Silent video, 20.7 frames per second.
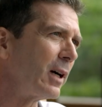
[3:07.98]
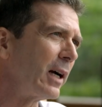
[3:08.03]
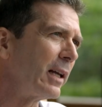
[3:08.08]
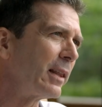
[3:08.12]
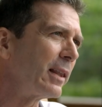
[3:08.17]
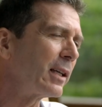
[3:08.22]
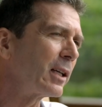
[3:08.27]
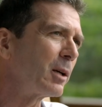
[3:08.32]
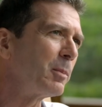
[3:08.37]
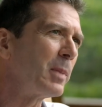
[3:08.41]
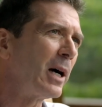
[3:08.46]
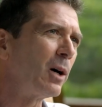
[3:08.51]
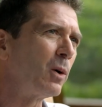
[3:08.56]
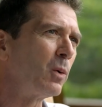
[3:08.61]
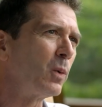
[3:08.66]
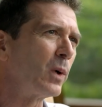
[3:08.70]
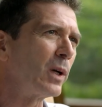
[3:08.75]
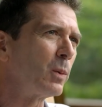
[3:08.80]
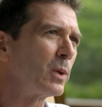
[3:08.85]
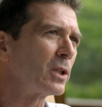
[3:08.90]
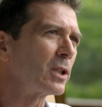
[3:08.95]
I think
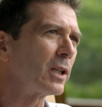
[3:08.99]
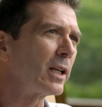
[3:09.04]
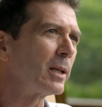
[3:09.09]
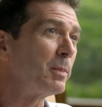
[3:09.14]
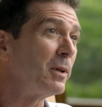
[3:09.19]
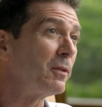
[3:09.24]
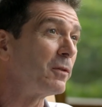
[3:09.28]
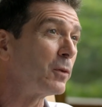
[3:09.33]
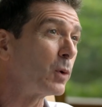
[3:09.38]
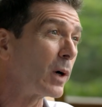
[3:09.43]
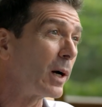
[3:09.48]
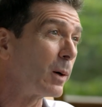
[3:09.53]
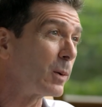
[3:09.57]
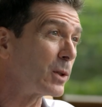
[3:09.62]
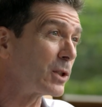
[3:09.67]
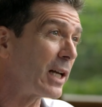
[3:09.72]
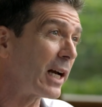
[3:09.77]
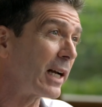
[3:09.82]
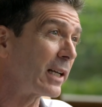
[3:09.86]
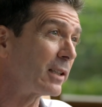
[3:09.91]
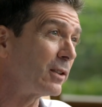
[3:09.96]
about what it was like before I
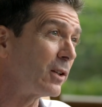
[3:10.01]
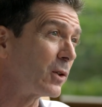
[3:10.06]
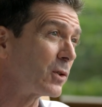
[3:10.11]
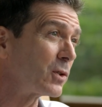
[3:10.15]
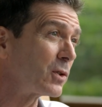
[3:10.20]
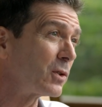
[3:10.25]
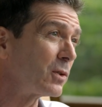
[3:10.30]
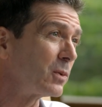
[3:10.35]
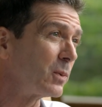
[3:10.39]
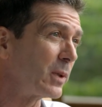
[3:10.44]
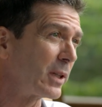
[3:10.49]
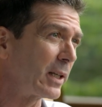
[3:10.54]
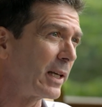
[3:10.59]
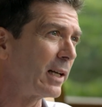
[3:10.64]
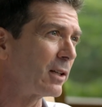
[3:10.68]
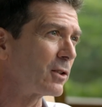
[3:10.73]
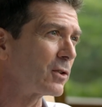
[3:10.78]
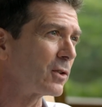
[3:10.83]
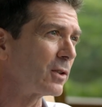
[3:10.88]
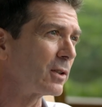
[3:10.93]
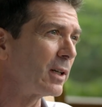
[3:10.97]
was diagnosed with
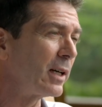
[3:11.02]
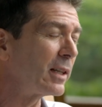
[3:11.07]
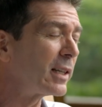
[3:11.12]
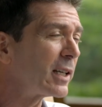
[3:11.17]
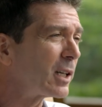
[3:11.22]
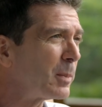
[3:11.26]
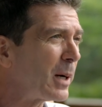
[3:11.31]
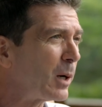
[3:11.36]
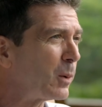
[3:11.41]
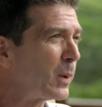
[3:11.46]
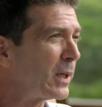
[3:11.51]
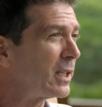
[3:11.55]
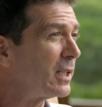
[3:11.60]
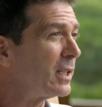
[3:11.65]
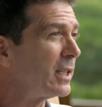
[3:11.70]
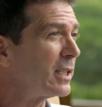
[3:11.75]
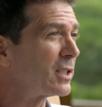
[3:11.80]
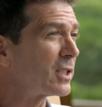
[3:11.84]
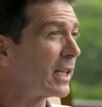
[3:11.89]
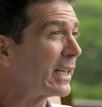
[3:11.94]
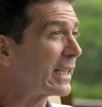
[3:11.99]
cancer. I think about what
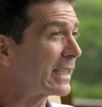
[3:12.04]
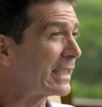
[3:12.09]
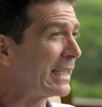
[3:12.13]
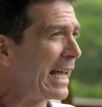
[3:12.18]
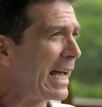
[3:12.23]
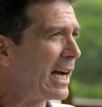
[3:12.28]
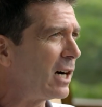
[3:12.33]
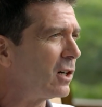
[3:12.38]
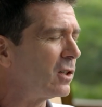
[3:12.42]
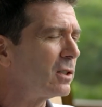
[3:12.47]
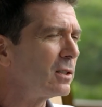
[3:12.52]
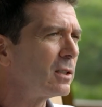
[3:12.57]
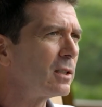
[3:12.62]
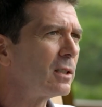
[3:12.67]
it's like now,